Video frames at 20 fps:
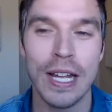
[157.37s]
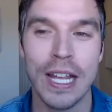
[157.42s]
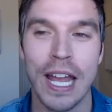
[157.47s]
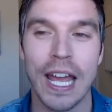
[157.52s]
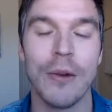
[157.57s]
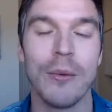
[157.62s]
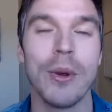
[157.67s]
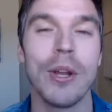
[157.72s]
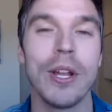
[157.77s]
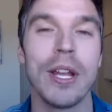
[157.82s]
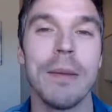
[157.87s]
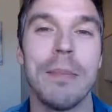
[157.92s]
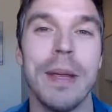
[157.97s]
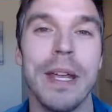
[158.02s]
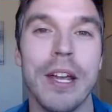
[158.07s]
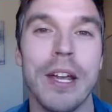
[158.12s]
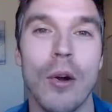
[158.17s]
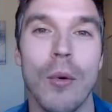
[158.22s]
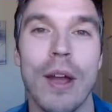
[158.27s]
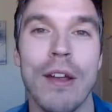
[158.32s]
And really
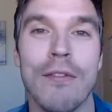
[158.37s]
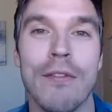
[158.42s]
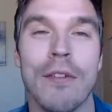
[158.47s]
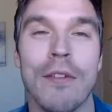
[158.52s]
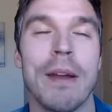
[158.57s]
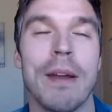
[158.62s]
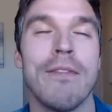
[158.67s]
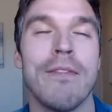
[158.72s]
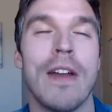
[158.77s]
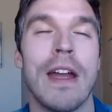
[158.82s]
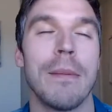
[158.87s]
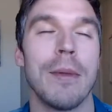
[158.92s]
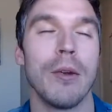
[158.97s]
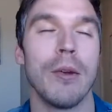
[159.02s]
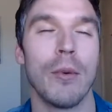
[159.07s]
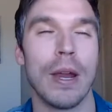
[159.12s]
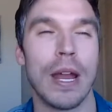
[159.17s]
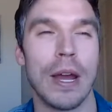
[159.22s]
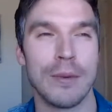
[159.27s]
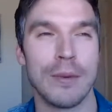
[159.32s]
being away from my family
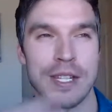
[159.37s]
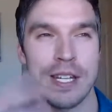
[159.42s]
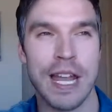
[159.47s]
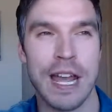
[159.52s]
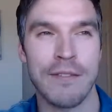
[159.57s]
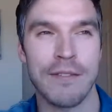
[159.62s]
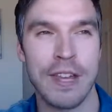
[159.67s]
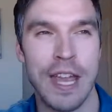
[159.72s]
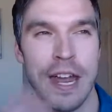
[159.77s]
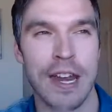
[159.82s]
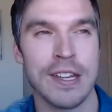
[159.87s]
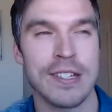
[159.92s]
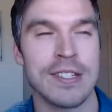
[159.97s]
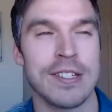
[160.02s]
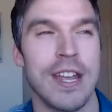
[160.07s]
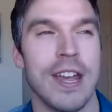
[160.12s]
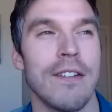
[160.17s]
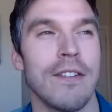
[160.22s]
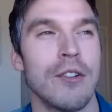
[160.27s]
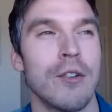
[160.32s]
when I was in
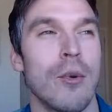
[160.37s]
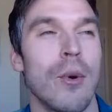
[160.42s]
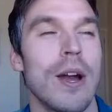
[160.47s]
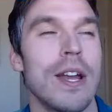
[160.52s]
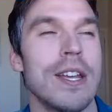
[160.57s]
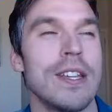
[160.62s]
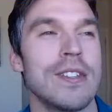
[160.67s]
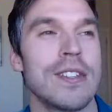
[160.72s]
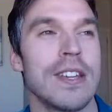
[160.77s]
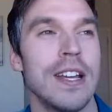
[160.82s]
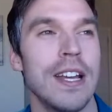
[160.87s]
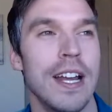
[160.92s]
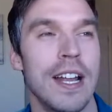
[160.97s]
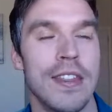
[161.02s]
Afghanistan twice,